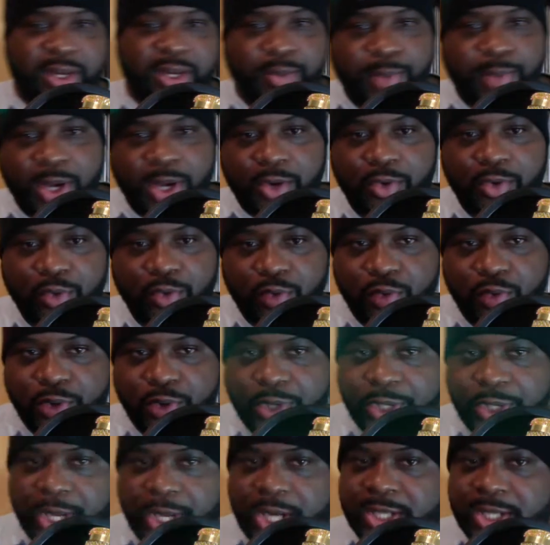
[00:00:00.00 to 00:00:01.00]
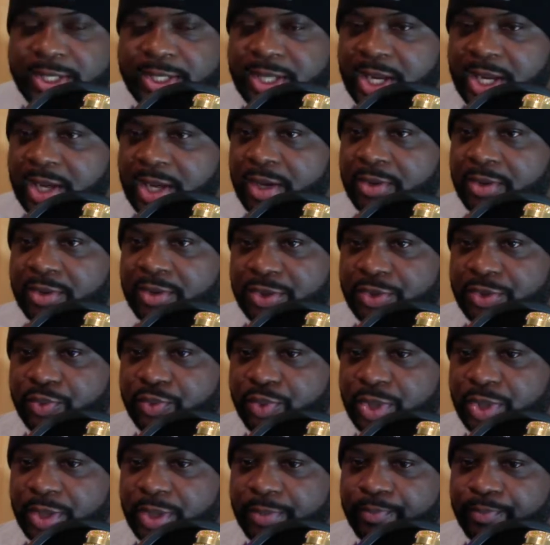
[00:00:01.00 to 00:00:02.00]
about going out of town this
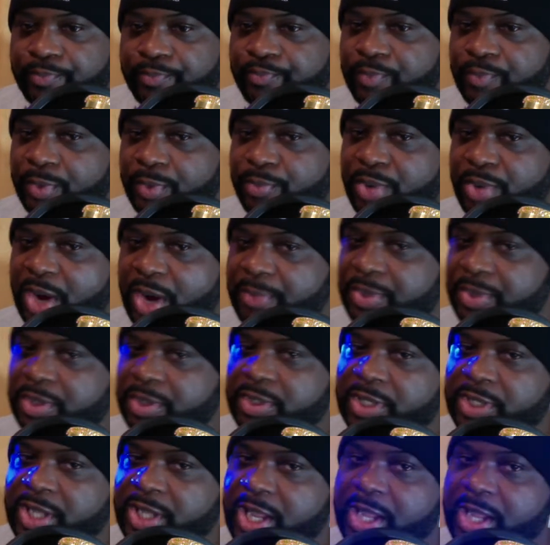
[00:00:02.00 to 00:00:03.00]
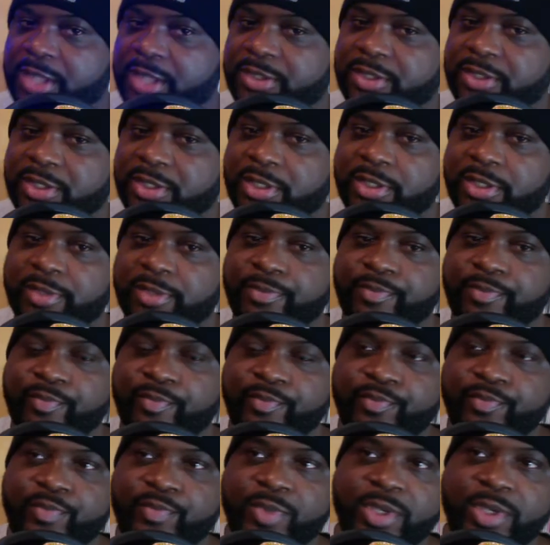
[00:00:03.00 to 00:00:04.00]
week. Probably gonna cancel it.
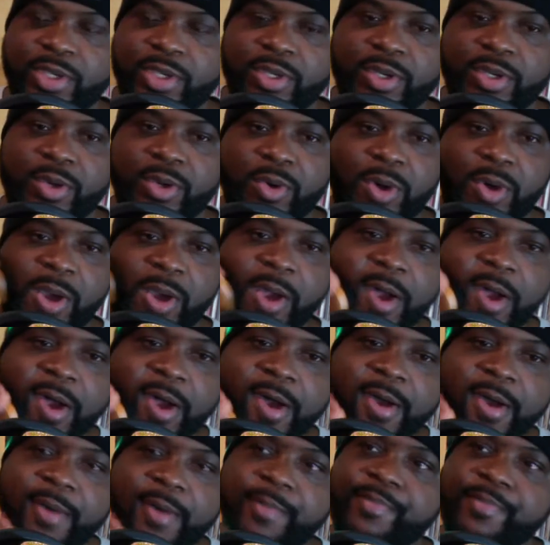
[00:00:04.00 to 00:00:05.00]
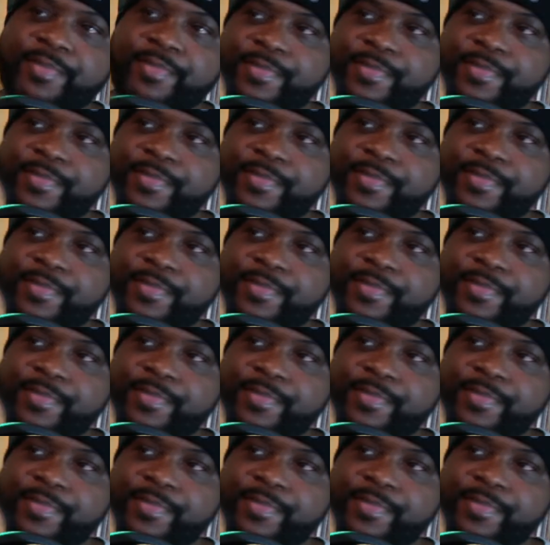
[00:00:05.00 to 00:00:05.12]
You know, um,